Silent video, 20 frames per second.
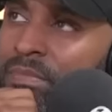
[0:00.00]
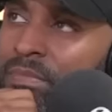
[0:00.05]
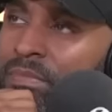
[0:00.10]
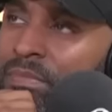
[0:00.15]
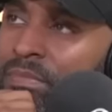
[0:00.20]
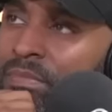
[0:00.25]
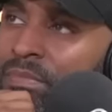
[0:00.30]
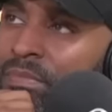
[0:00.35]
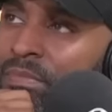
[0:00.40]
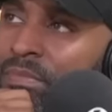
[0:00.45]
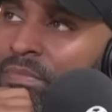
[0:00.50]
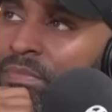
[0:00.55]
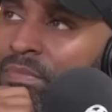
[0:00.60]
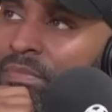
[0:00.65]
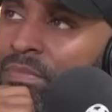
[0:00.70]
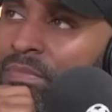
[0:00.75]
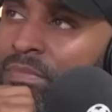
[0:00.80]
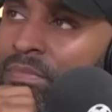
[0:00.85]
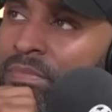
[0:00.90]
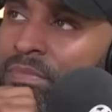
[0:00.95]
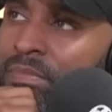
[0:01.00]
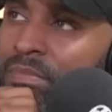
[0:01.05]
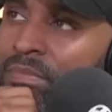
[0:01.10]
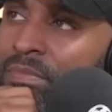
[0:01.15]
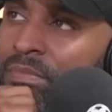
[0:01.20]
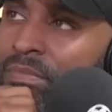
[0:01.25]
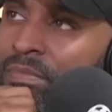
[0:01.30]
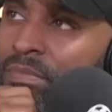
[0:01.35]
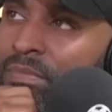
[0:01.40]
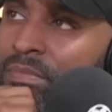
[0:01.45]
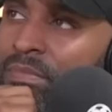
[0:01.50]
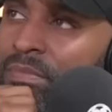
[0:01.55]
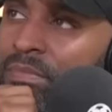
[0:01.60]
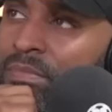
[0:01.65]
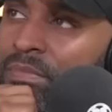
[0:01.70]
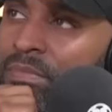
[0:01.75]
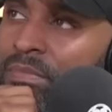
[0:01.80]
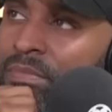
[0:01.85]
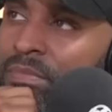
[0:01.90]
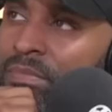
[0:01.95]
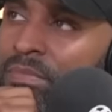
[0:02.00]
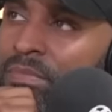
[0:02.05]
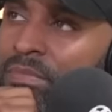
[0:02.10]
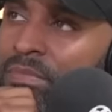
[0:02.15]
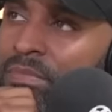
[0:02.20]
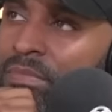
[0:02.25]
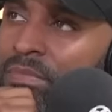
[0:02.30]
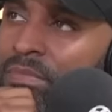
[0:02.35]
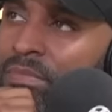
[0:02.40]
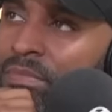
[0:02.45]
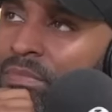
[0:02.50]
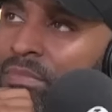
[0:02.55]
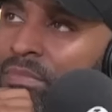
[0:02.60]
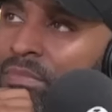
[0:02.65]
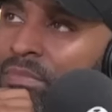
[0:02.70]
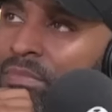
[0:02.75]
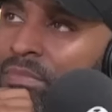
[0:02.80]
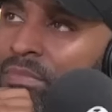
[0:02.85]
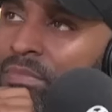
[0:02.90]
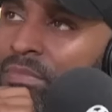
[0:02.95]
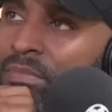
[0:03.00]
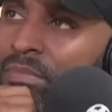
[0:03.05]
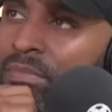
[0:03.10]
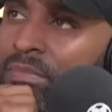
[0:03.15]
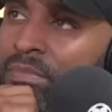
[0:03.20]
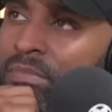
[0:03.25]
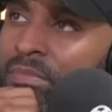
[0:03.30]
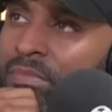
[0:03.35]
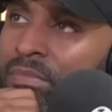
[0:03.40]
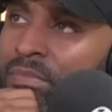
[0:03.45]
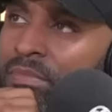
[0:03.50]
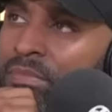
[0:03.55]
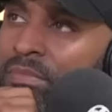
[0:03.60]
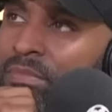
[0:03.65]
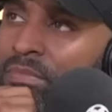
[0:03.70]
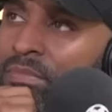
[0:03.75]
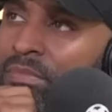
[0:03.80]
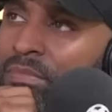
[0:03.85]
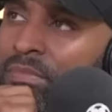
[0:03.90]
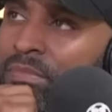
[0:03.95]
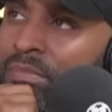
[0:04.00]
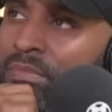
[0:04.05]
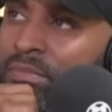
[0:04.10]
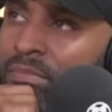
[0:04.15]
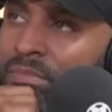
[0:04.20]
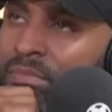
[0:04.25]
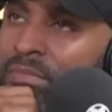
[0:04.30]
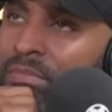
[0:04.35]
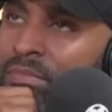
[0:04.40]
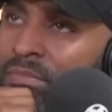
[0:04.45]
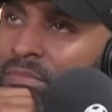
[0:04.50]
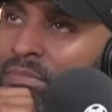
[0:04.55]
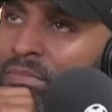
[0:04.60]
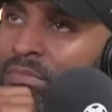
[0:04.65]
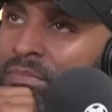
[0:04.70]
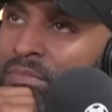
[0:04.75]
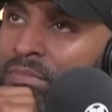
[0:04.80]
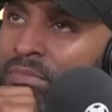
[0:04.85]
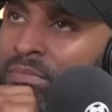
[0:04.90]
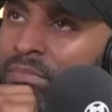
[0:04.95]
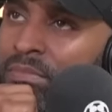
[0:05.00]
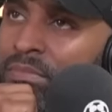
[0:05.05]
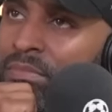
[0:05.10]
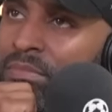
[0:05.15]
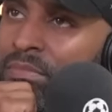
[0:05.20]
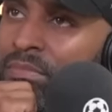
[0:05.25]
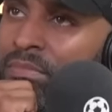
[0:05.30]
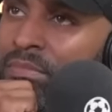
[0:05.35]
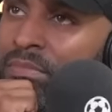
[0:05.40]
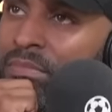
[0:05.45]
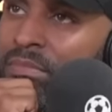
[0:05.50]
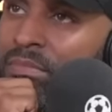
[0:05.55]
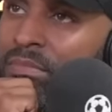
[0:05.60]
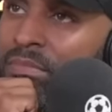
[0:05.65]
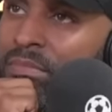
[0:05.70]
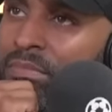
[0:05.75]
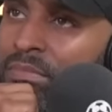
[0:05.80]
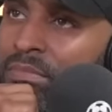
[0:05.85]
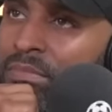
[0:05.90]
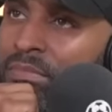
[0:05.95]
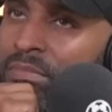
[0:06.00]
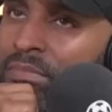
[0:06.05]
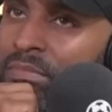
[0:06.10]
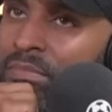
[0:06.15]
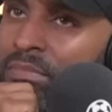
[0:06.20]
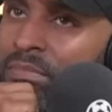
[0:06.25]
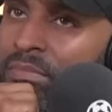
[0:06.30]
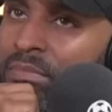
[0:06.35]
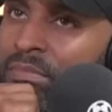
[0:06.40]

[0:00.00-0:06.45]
The person shown says nothing.